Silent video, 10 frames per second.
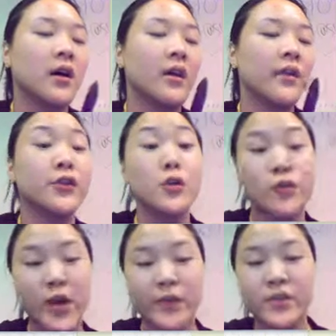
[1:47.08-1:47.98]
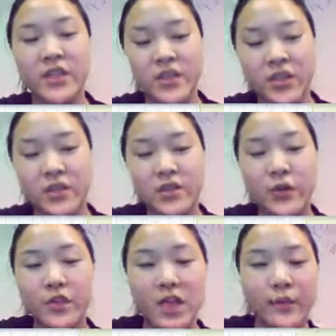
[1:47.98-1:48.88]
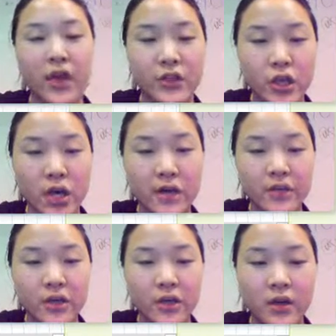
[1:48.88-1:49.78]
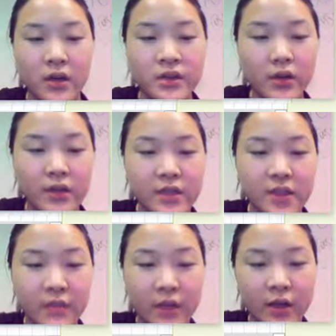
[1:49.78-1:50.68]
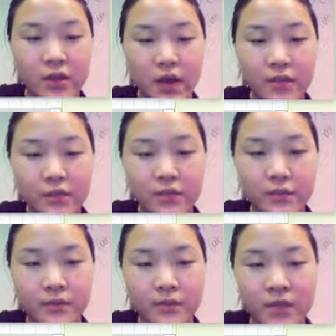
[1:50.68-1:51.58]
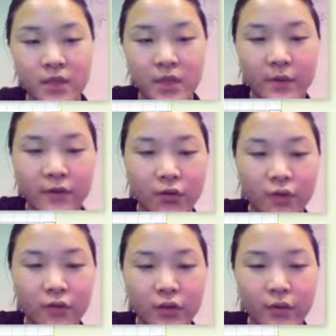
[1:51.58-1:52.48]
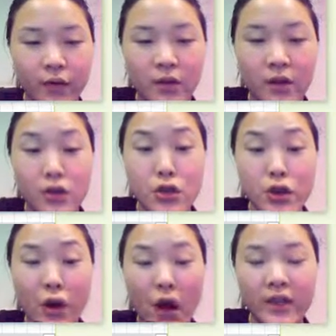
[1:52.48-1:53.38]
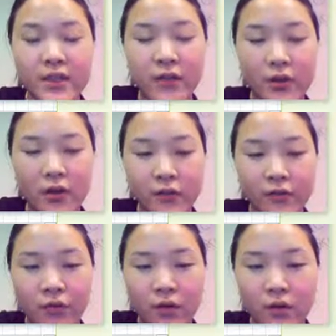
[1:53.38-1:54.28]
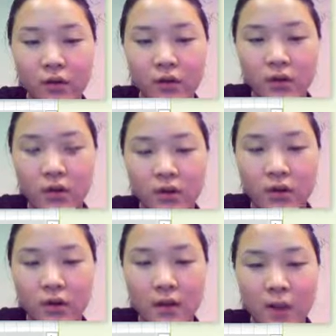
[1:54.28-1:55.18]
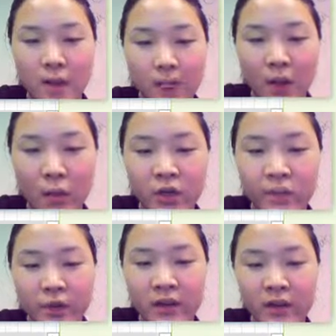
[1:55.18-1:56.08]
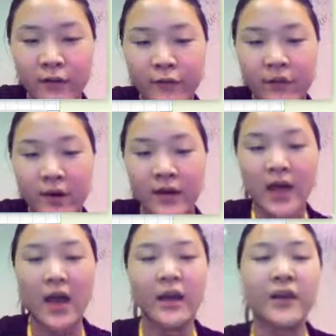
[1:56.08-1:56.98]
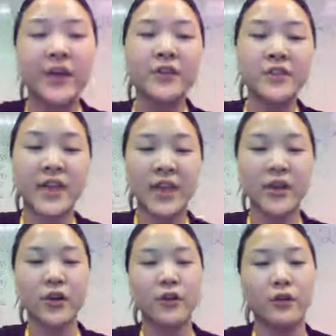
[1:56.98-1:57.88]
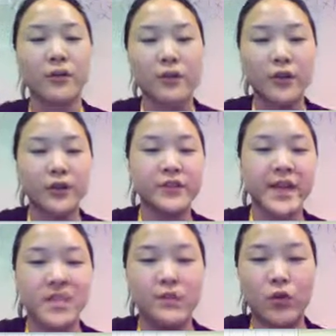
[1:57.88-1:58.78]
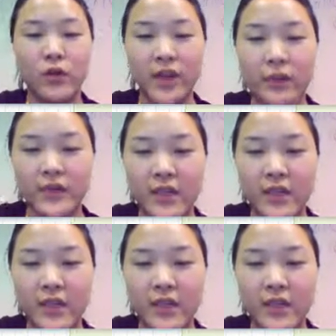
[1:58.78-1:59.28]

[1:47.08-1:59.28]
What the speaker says: numerator position. So it's going to be on top. So this is going to be on top. So it's going to be 4 over 3, not 3 over 4. And when you put in the calculator to get your little decimal like we did